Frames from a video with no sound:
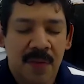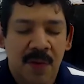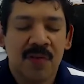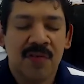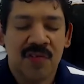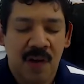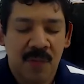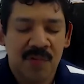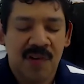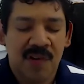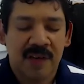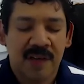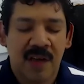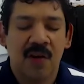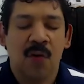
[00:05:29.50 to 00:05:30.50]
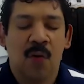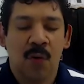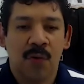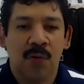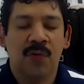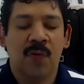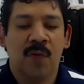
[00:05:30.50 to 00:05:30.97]
subject in
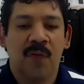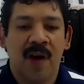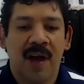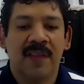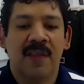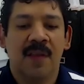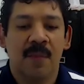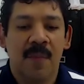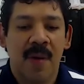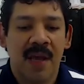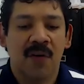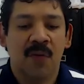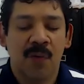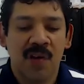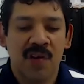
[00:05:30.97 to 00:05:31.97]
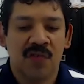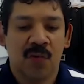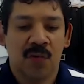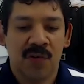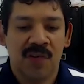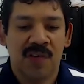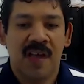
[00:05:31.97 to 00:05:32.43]
order to find the main
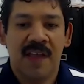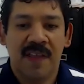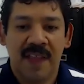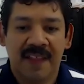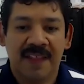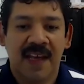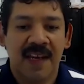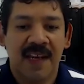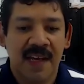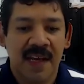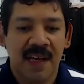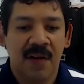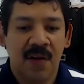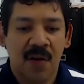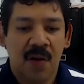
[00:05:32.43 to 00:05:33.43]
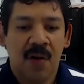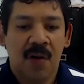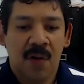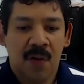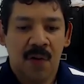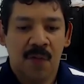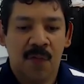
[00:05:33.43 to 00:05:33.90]
resource that they need
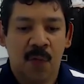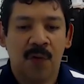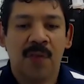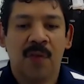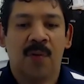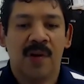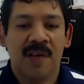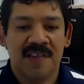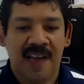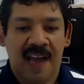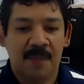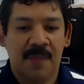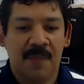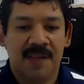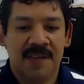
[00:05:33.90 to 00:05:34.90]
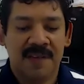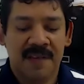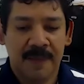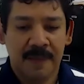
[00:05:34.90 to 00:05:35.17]
for their assignment.